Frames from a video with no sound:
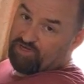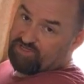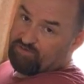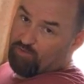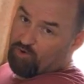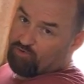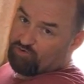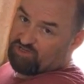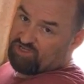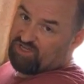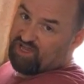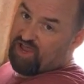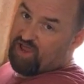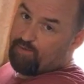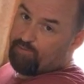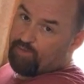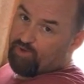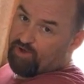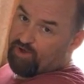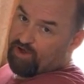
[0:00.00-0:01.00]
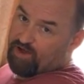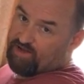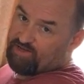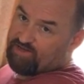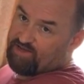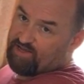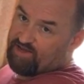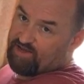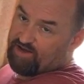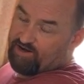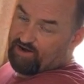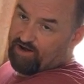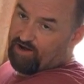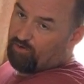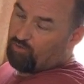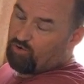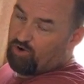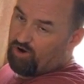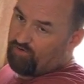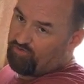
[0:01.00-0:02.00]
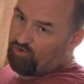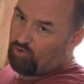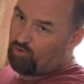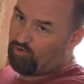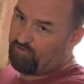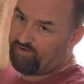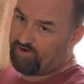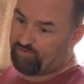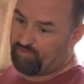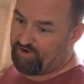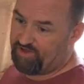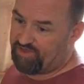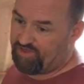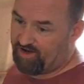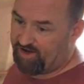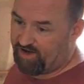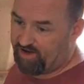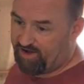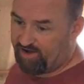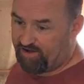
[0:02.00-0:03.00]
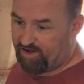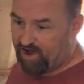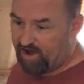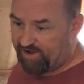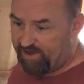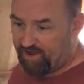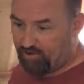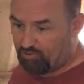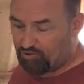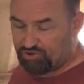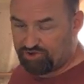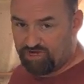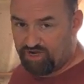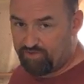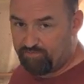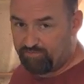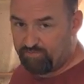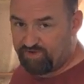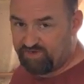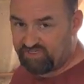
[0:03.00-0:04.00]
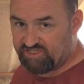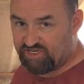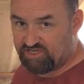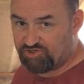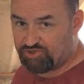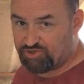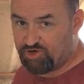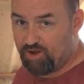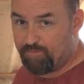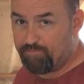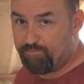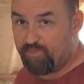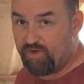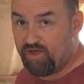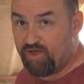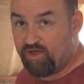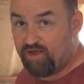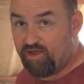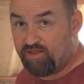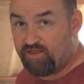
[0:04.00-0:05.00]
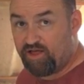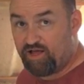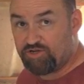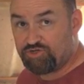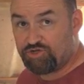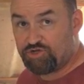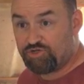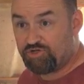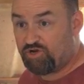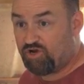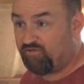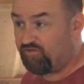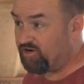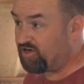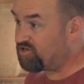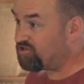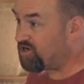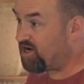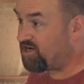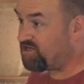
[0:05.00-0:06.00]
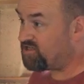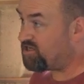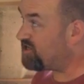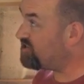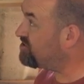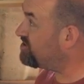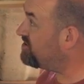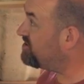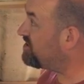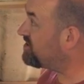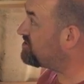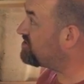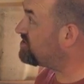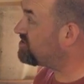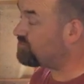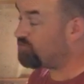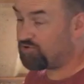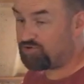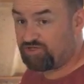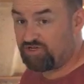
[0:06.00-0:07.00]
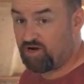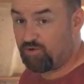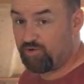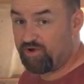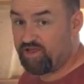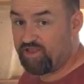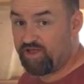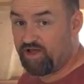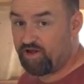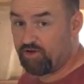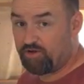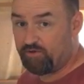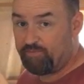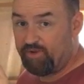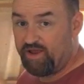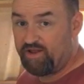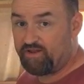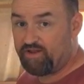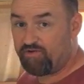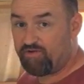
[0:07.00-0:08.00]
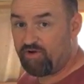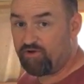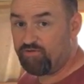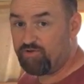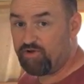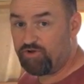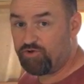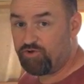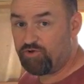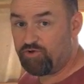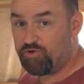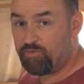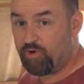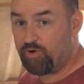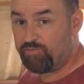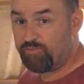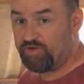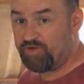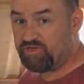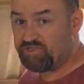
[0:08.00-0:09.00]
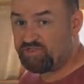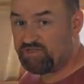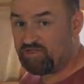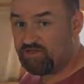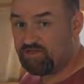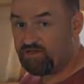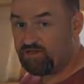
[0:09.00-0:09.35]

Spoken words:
a small step into here, and I'll cover it over with an L-shaped piece of trim that should cover the transition. There just wasn't a way that I could bend it round and do it in one piece.